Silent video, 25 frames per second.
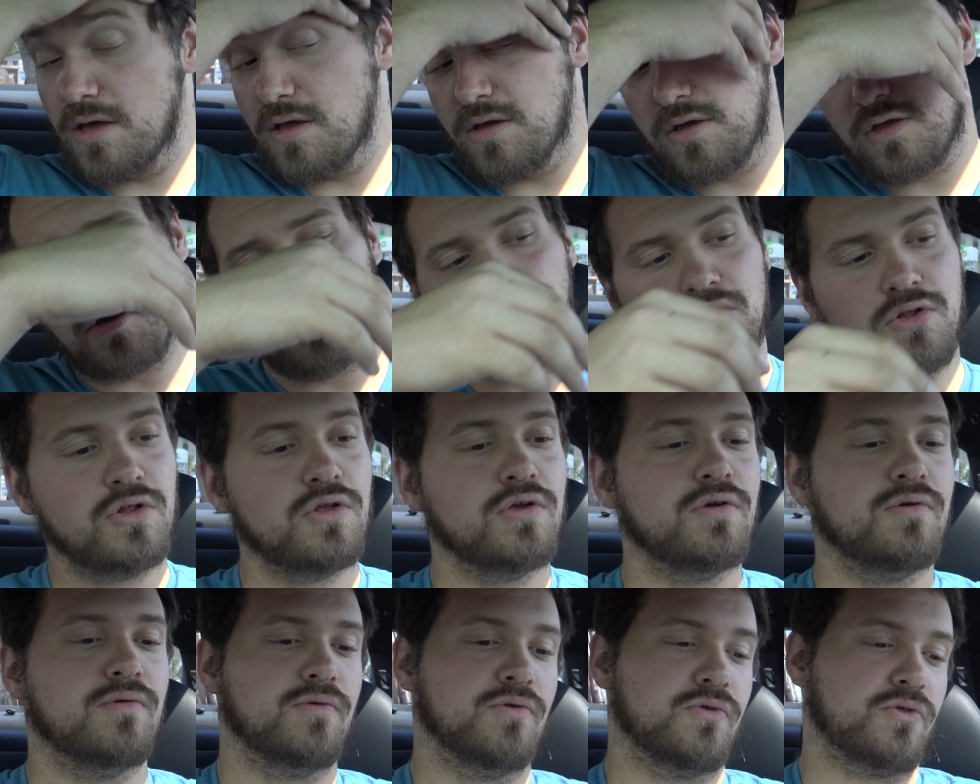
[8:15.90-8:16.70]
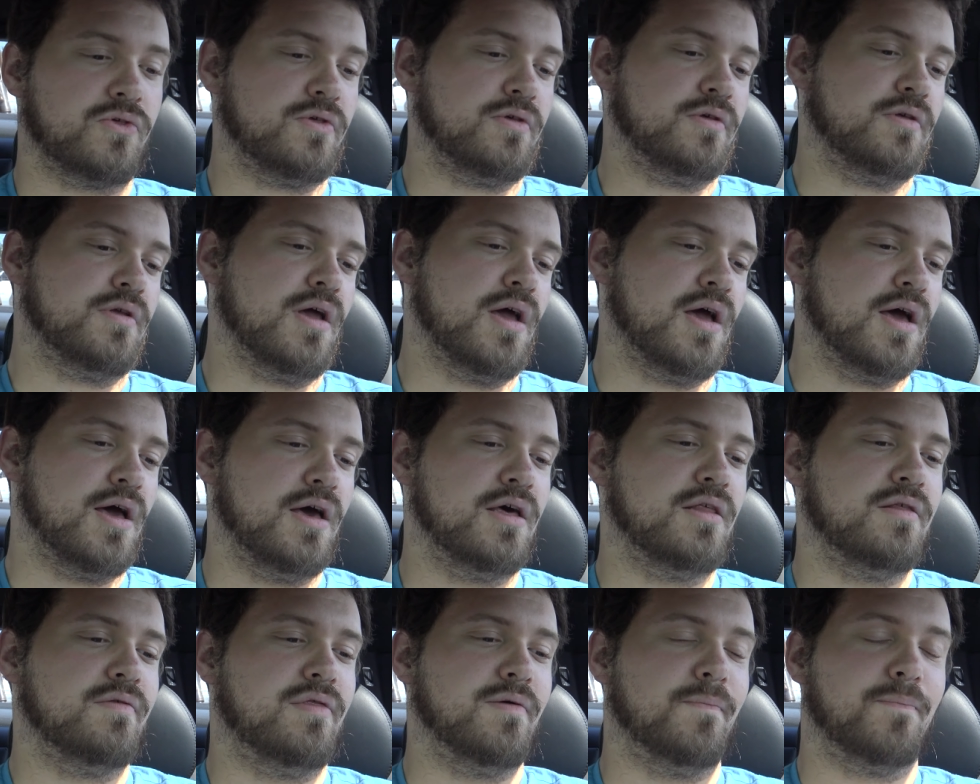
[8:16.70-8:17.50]
good news.
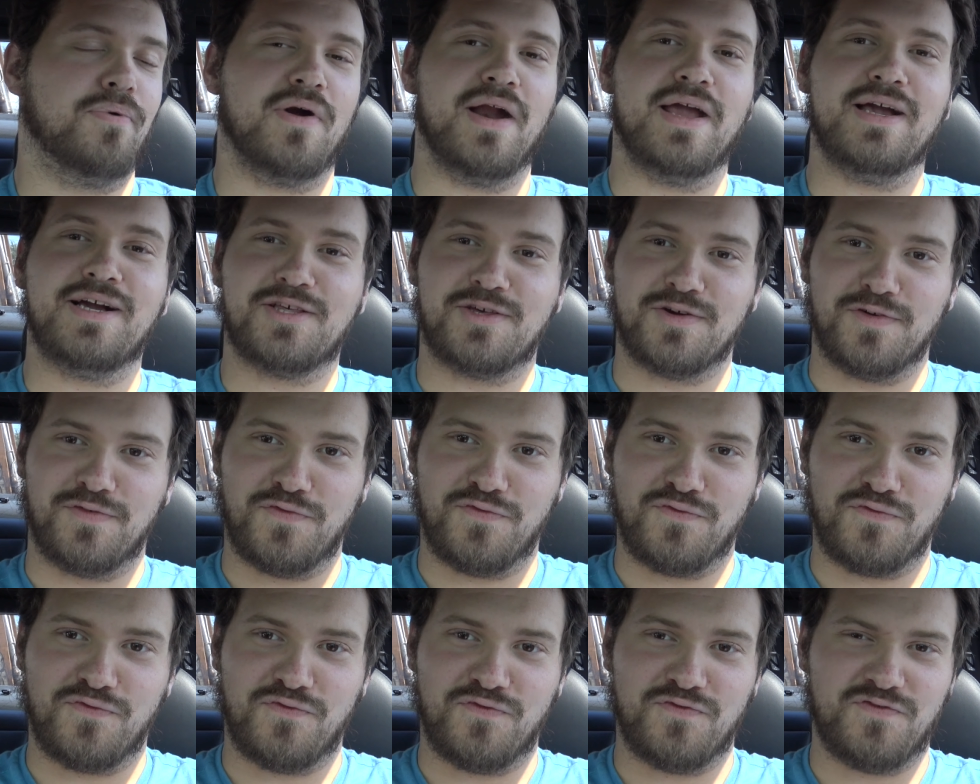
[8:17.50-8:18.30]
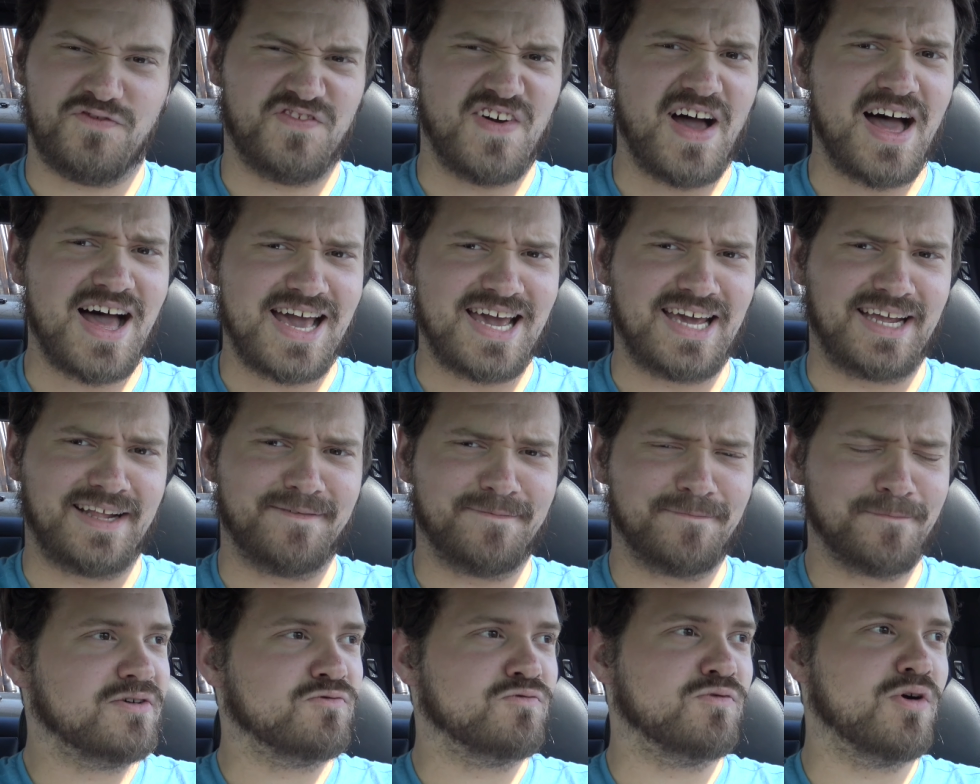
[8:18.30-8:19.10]
The brakes are fine.
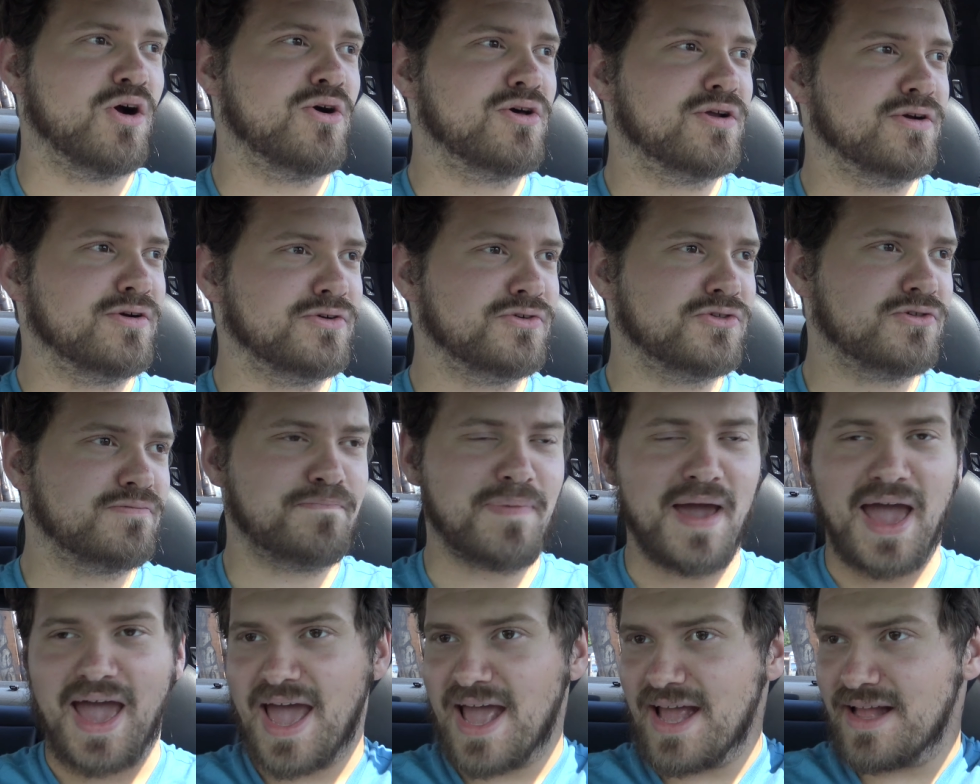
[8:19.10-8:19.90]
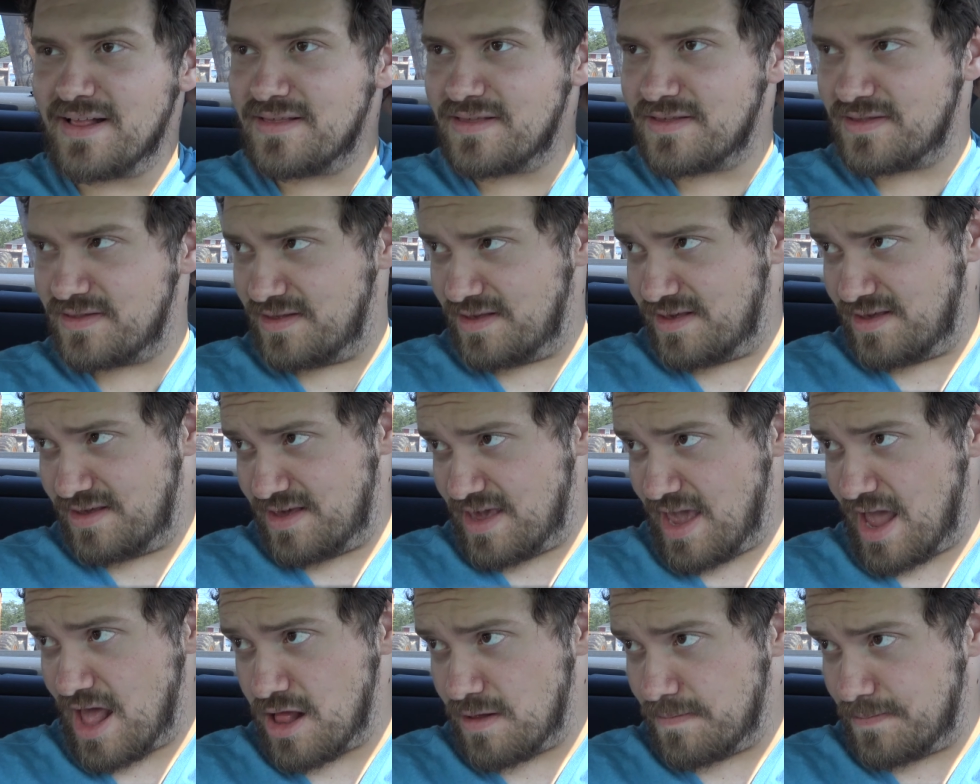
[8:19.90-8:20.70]
Rotors, pads,
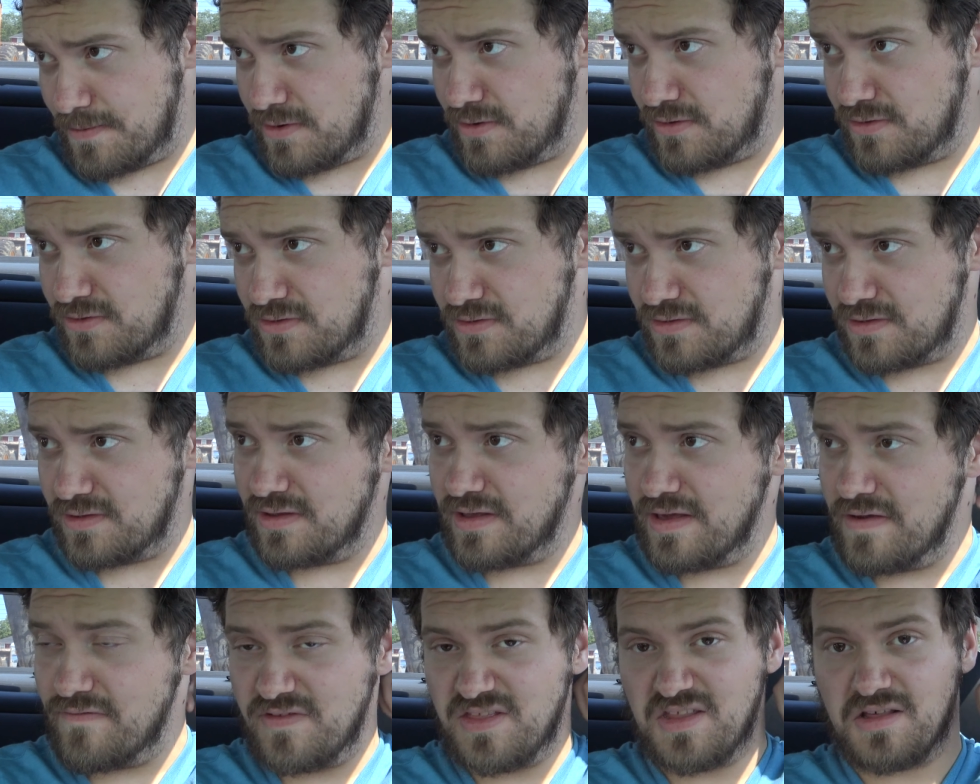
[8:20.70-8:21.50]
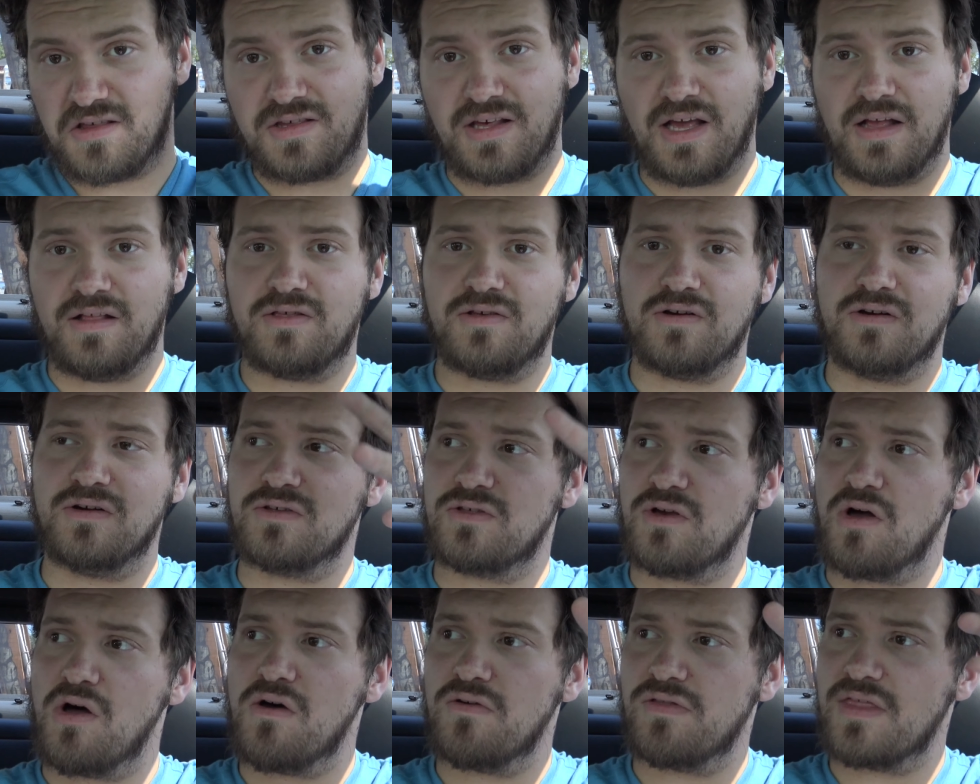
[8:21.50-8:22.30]
calipers, even the
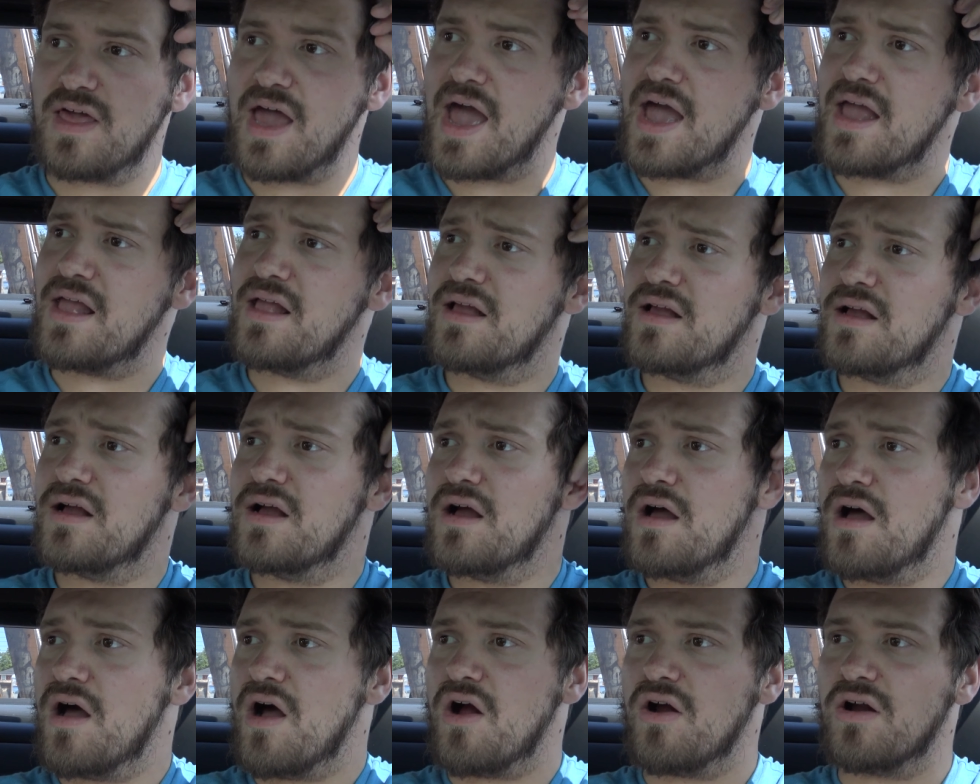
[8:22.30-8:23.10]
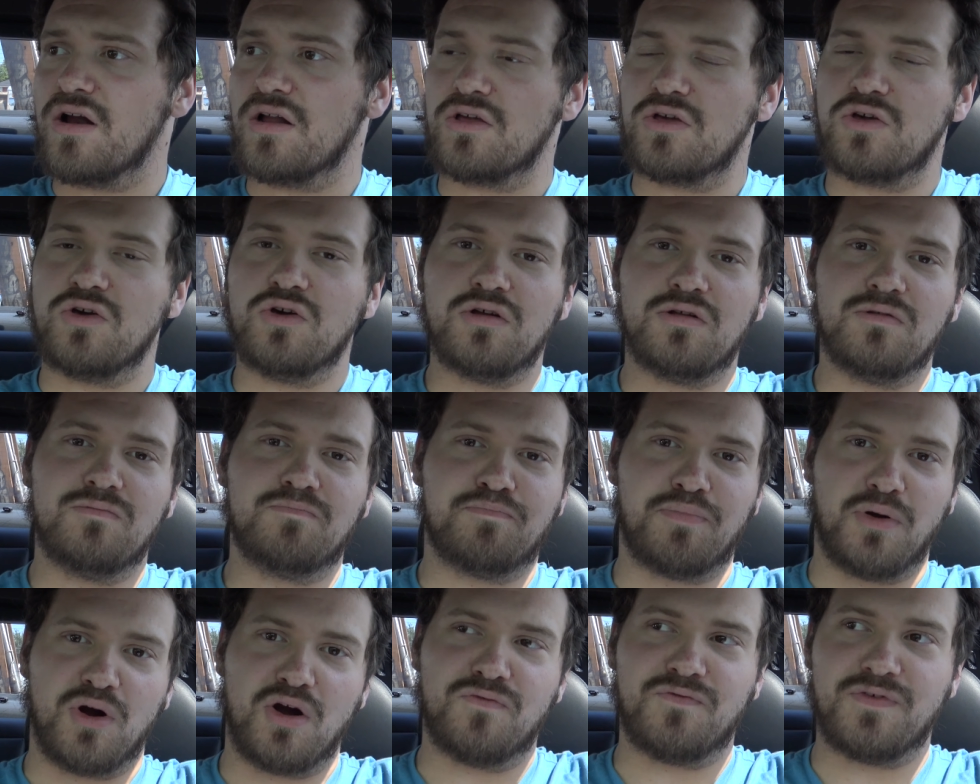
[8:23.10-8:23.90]
sensors, all that are in good,
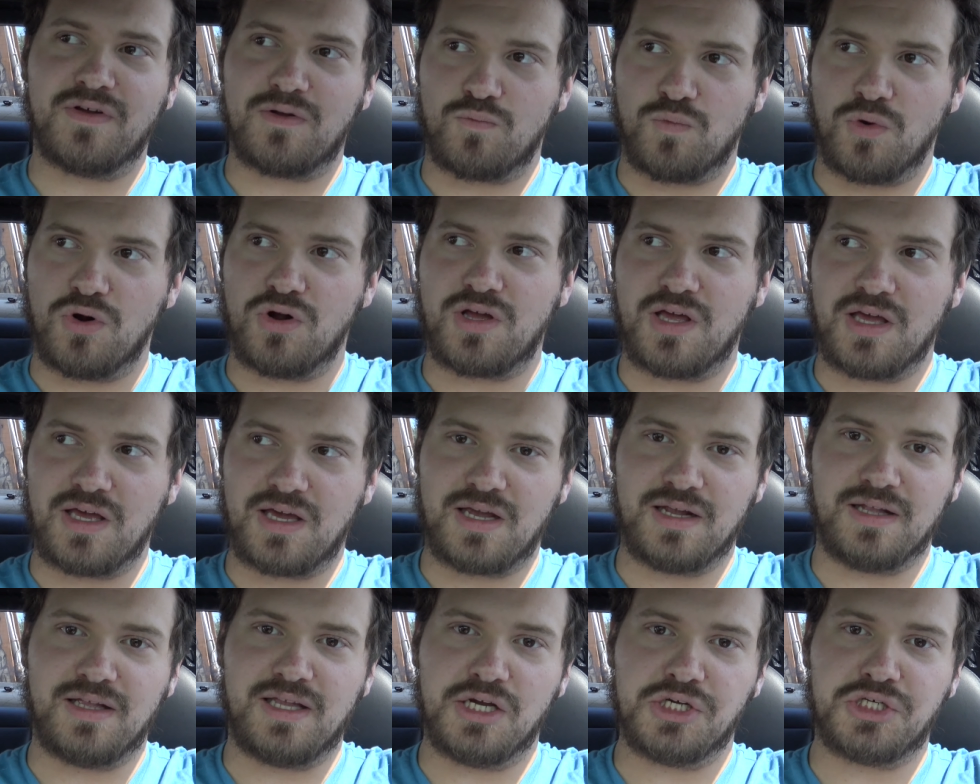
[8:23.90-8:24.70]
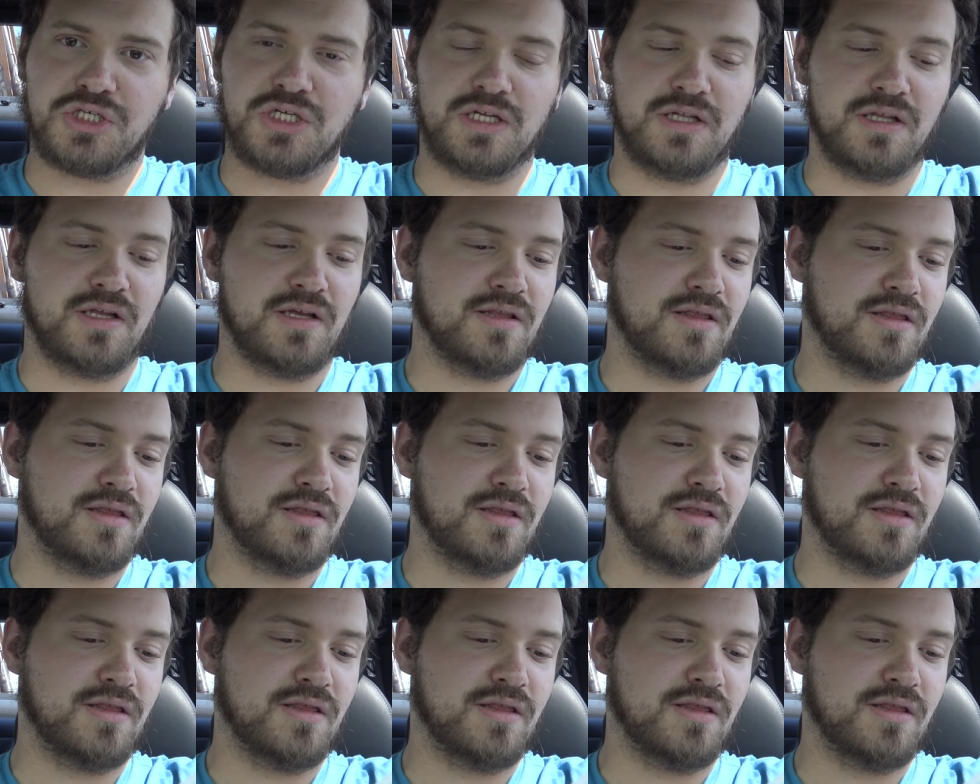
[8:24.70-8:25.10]
perfect working condition.